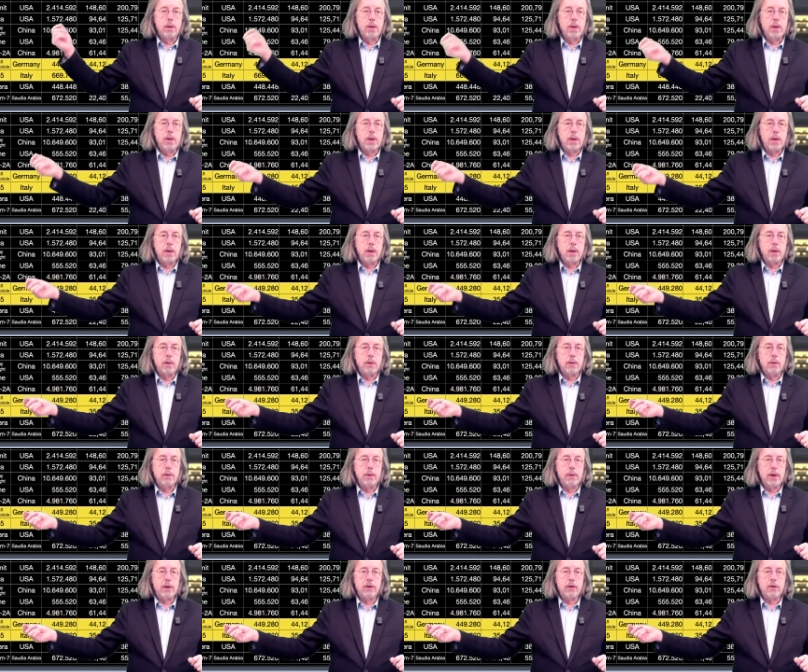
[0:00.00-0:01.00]
The uh,
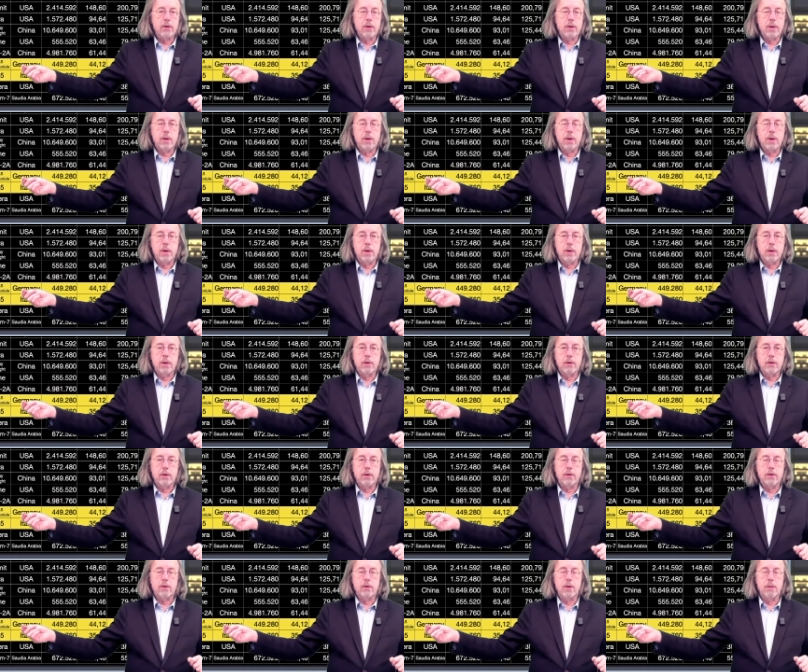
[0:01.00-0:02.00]
next uh,
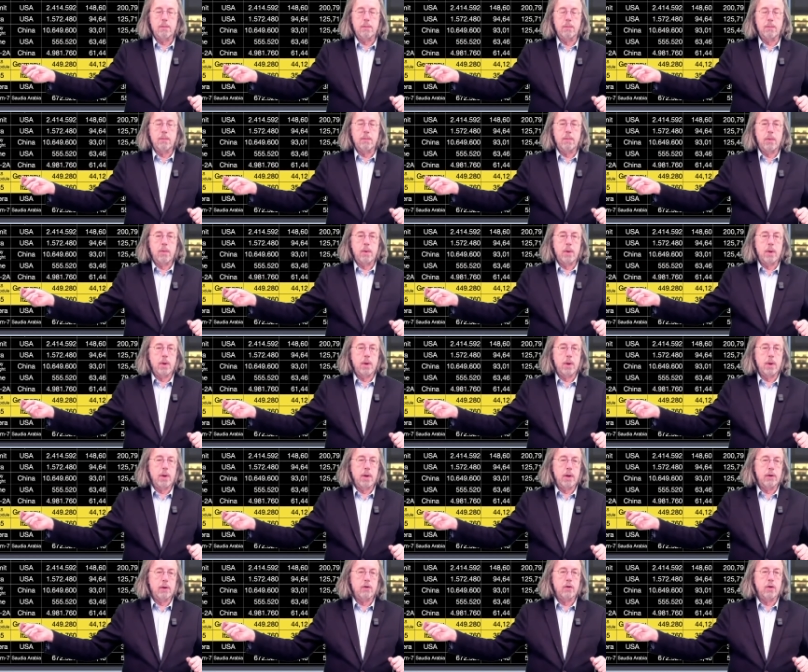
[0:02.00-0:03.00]
system
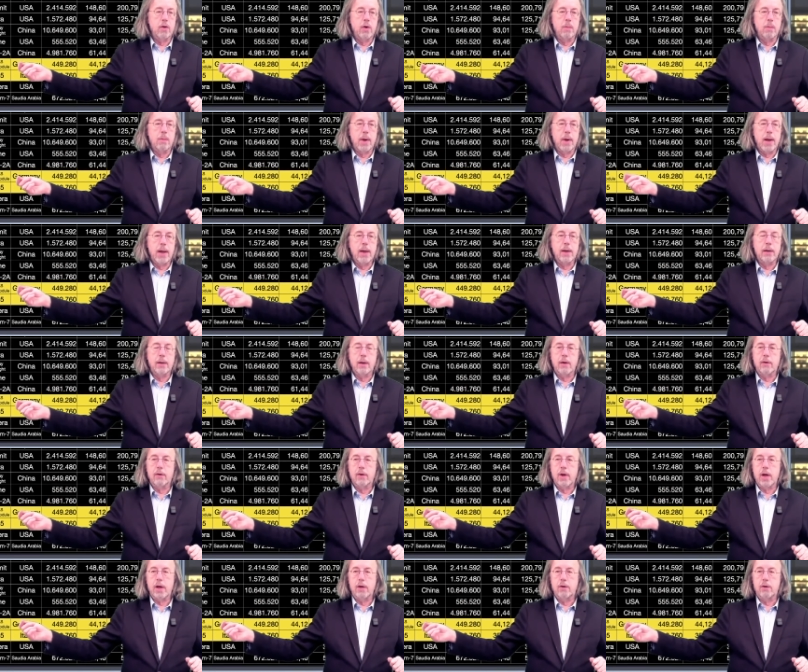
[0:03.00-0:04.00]
uh, is the number eight,
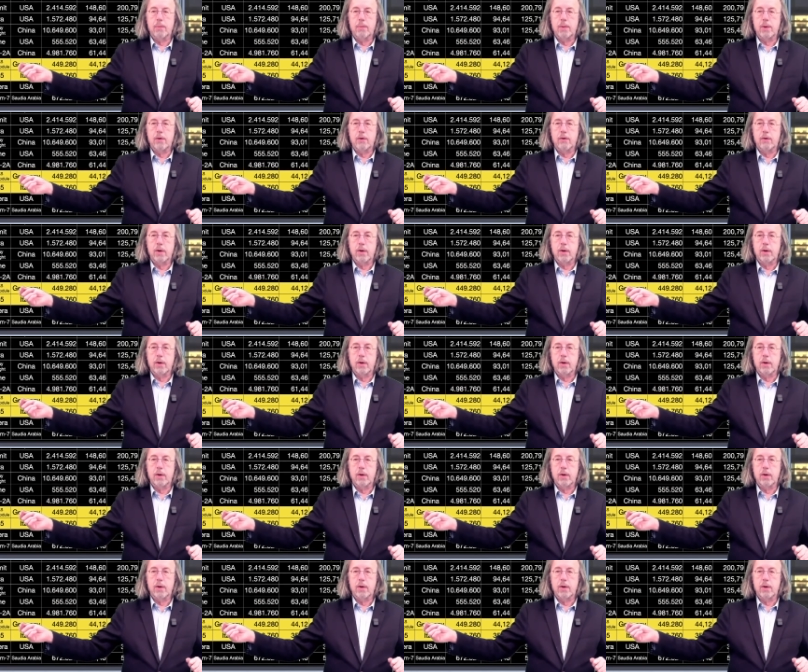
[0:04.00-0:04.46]
it's H P